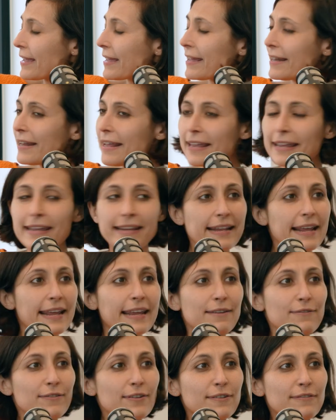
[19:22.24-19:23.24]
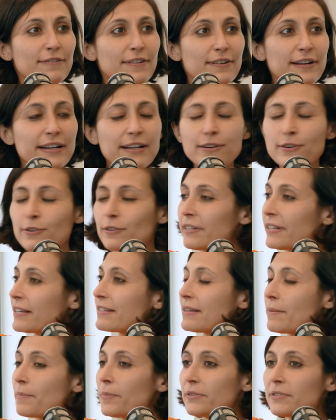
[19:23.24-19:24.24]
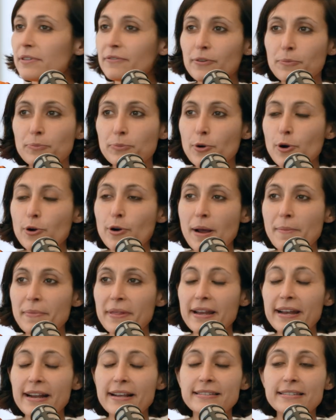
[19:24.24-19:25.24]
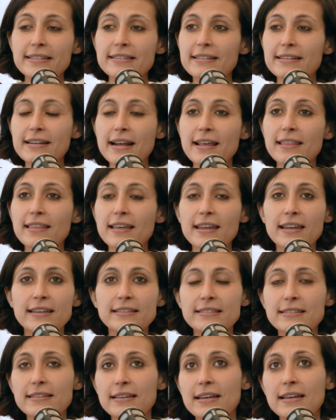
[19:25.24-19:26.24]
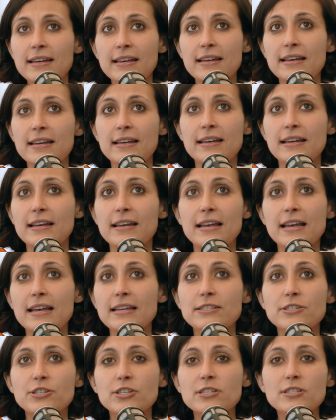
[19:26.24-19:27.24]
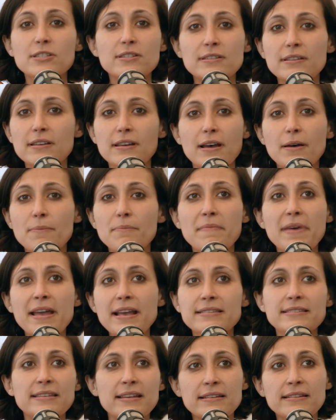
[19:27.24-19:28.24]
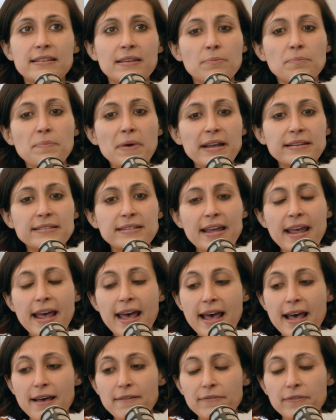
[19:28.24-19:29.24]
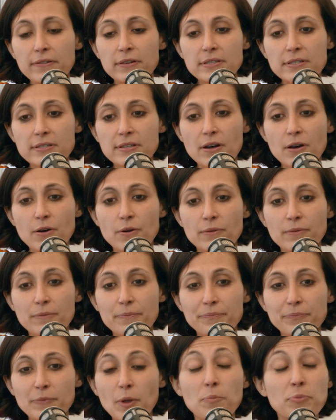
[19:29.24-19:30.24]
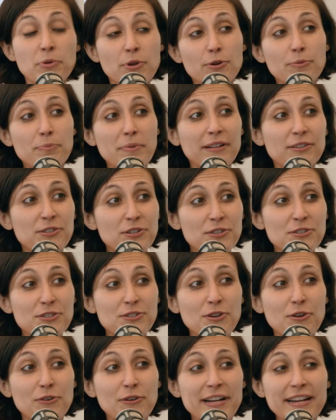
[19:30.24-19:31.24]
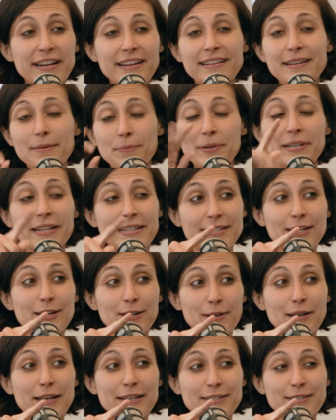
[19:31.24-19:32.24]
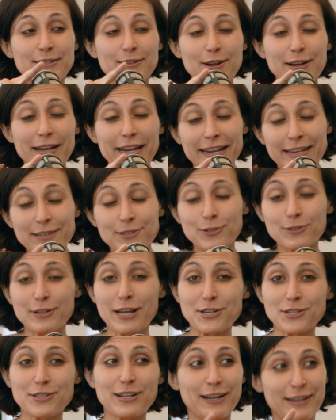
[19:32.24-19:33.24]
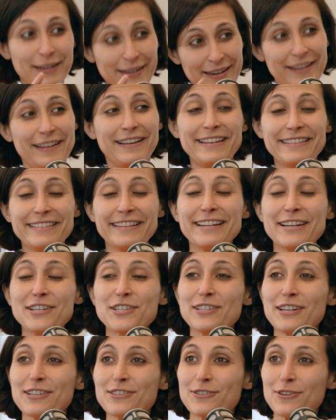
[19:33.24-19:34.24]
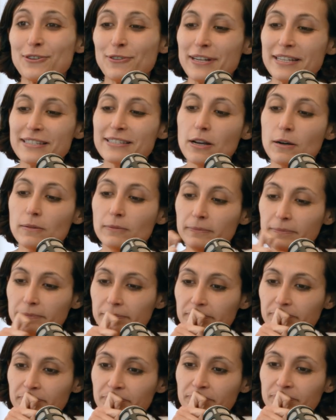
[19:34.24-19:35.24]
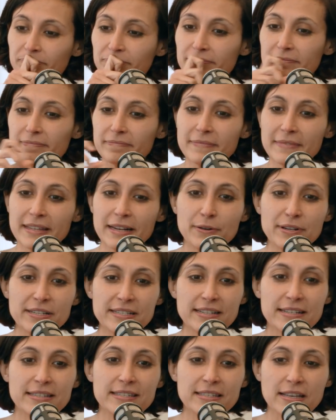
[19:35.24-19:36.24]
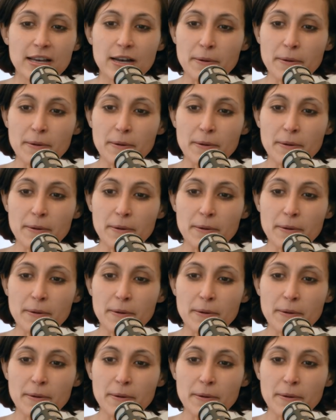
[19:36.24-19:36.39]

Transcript: Can I give a very concrete examples of a program that exists? And I think it's just amazing the impact they have. So pure Belgian story, but it's turning into international story. So there is this